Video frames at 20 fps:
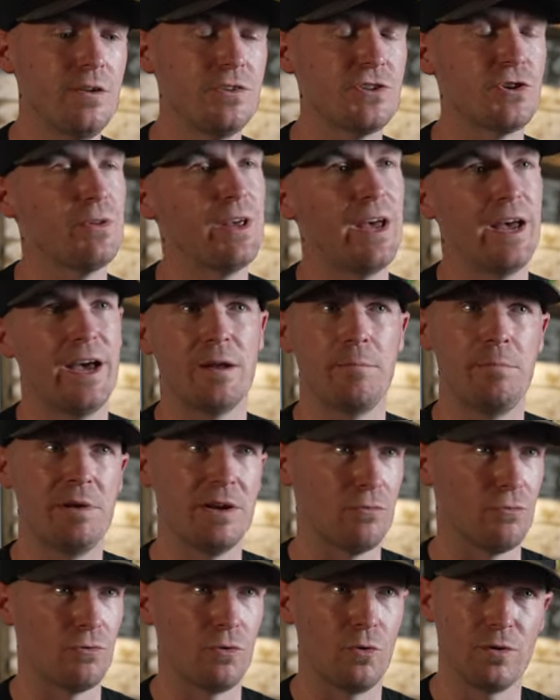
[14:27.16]
so that had a
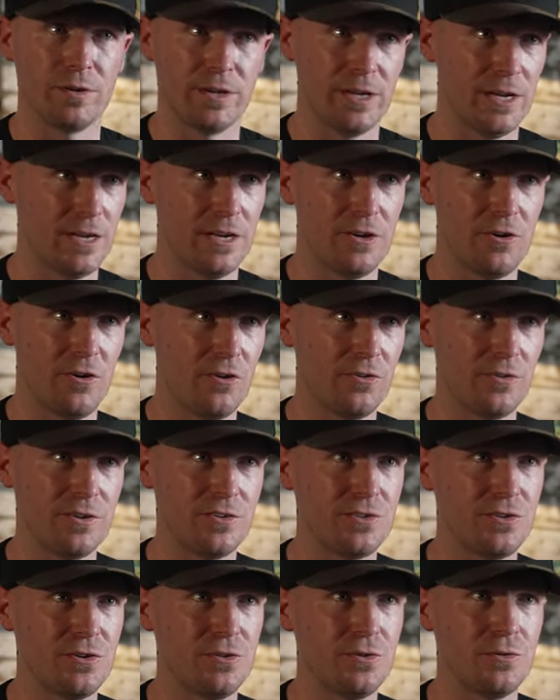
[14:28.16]
big role in getting into
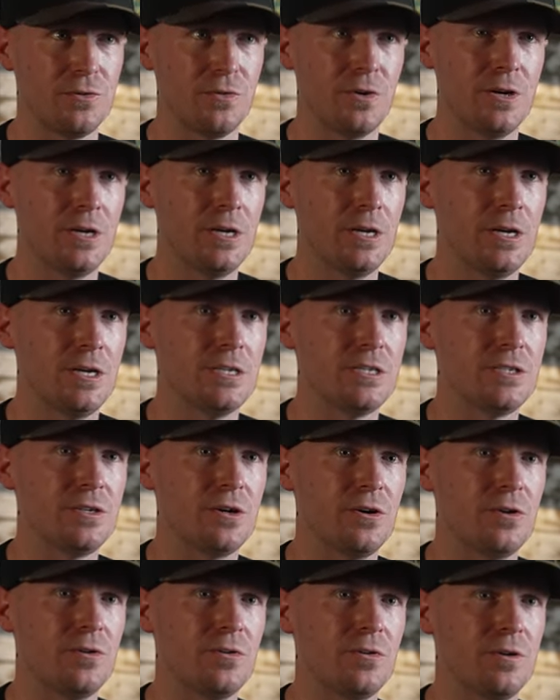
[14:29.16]
Harleys too.
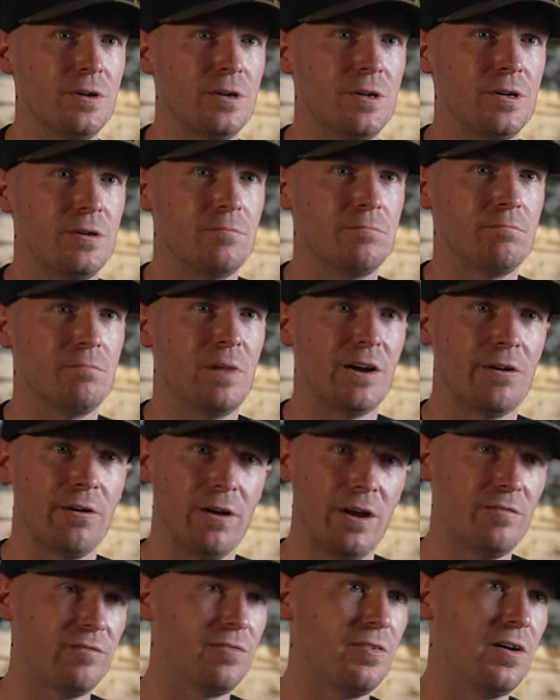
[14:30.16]
So my
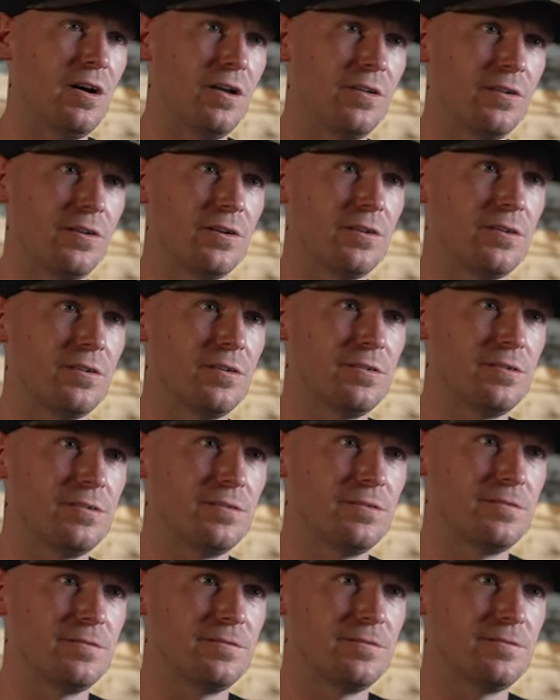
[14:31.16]
grandfather
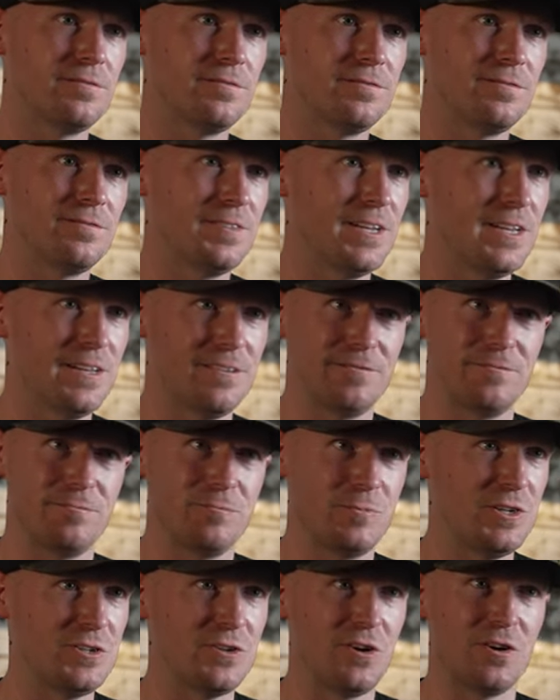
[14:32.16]
that
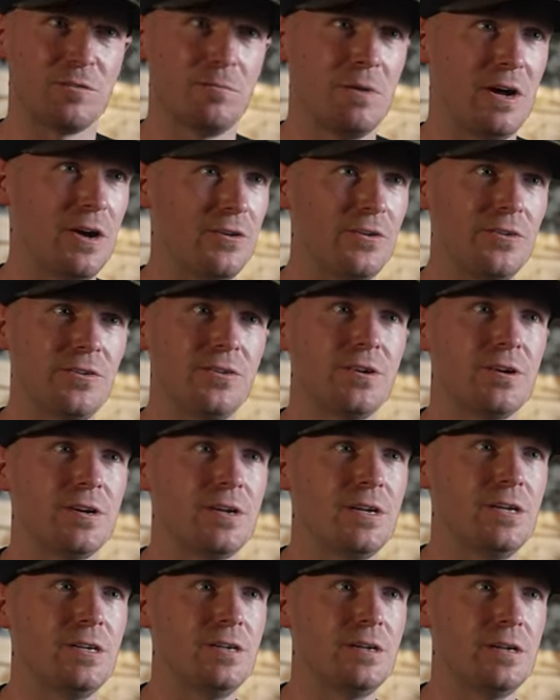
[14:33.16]
we talked about earlier,
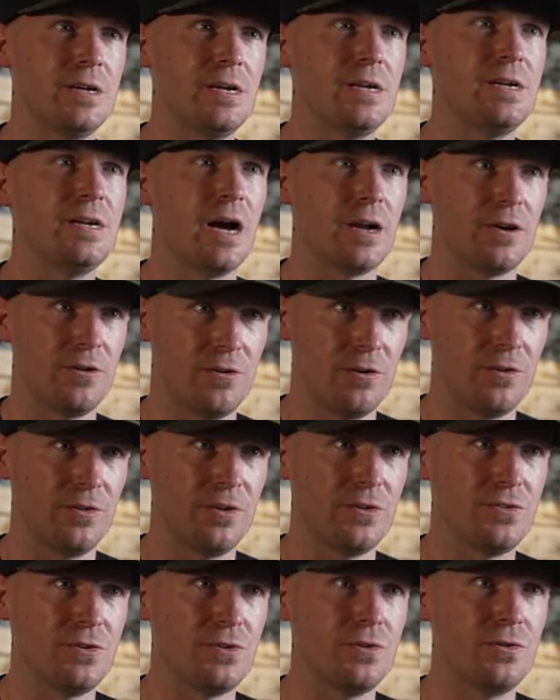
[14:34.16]
he got a
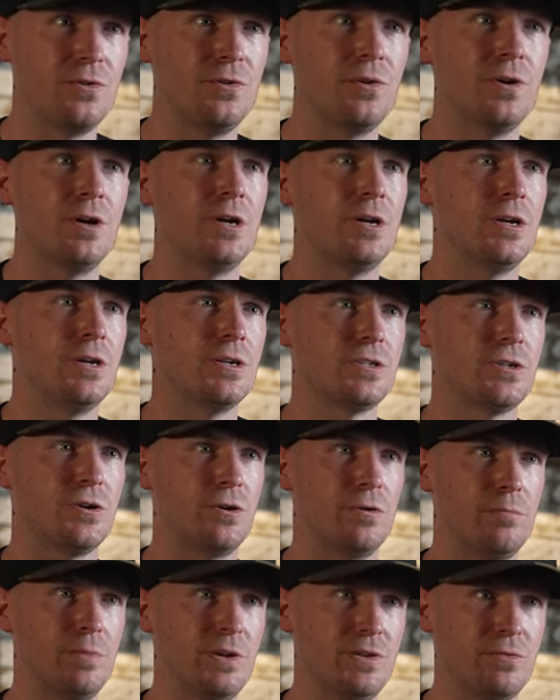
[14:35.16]
Harley too.
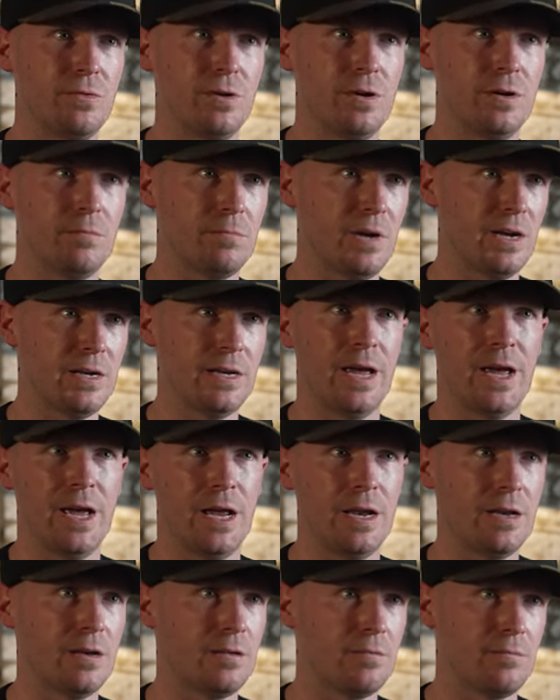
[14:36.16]
So between my
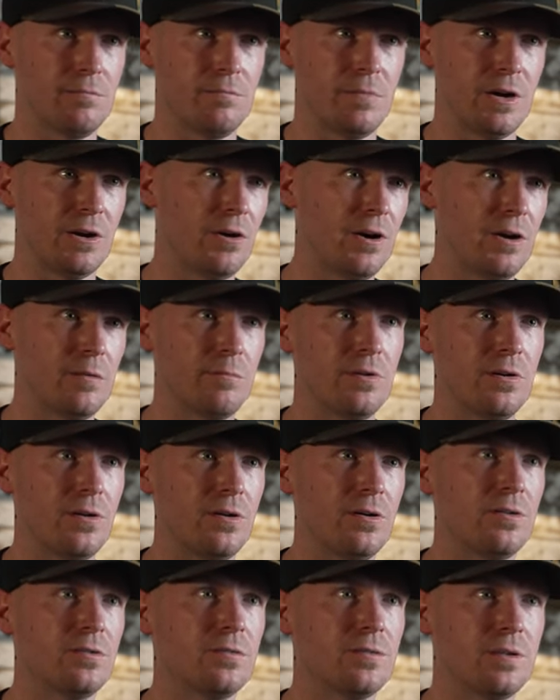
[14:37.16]
dad and my
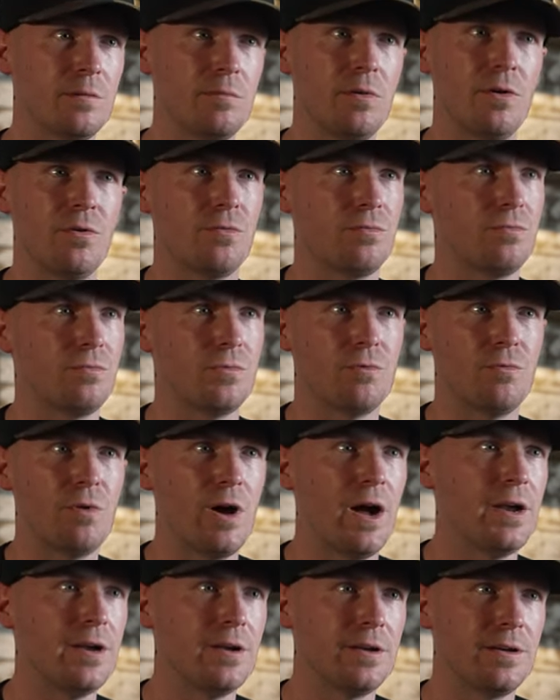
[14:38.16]
grandpa, they both were
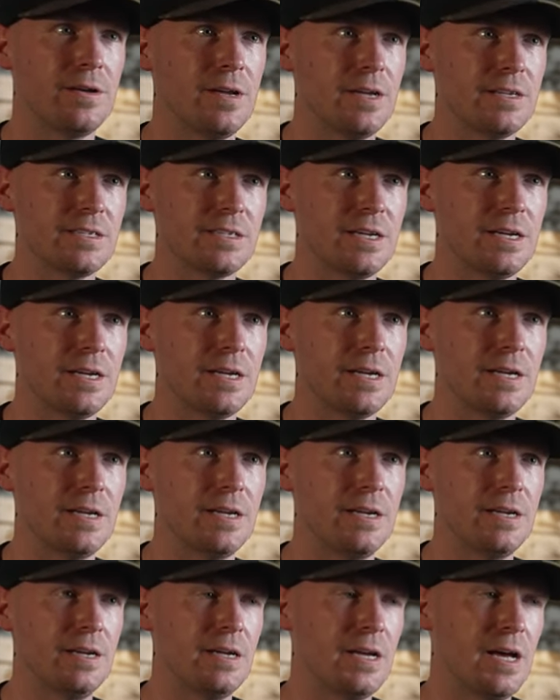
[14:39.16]
riding as a
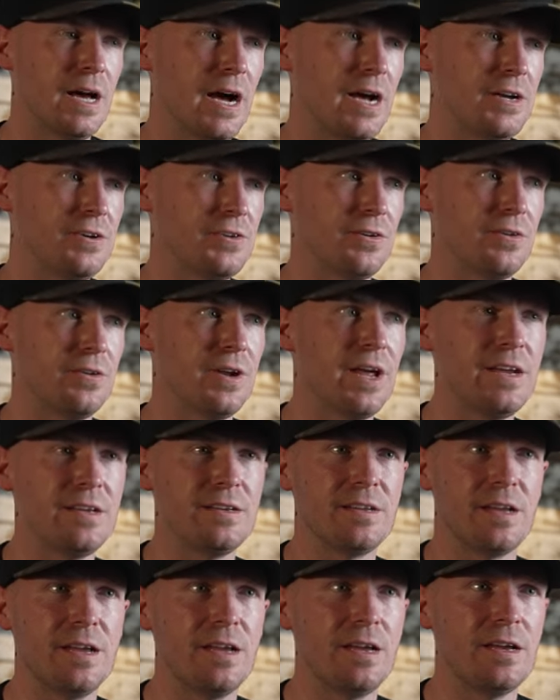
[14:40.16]
kid. I turned
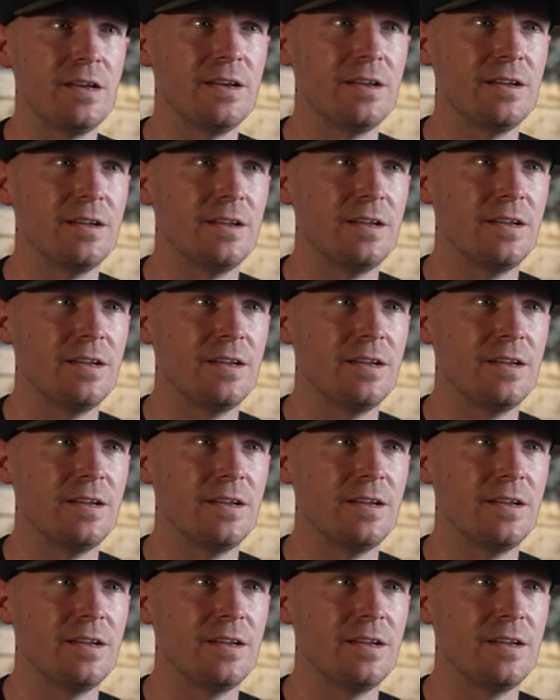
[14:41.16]
18.